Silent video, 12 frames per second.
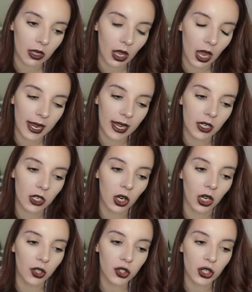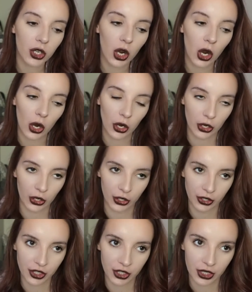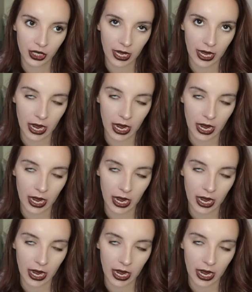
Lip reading: had gone to Carter's